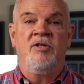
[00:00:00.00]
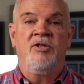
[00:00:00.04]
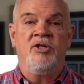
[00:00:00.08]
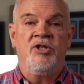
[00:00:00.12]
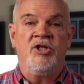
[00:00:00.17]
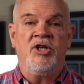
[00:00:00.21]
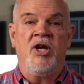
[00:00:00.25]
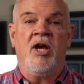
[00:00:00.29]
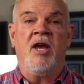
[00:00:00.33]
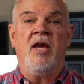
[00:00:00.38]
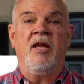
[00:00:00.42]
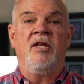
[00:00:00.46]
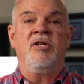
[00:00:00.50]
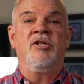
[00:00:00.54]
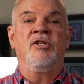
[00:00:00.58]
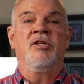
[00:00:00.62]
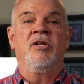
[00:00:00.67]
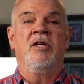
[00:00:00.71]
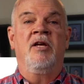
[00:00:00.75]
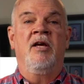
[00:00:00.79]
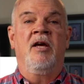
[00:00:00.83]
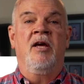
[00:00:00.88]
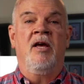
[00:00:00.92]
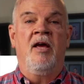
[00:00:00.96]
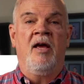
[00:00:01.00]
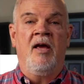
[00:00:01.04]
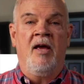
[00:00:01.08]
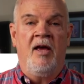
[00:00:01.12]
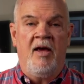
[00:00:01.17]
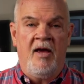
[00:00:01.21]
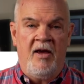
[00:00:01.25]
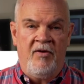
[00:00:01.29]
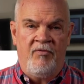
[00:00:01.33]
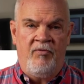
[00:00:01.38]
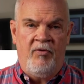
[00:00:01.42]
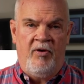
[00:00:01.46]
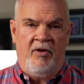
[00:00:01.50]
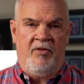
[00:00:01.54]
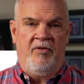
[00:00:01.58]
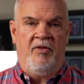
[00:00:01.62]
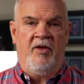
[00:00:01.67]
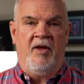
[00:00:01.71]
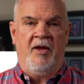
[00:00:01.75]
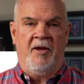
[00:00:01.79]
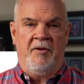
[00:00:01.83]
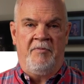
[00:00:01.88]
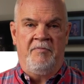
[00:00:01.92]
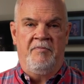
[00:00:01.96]
changed
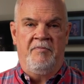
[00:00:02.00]
everything.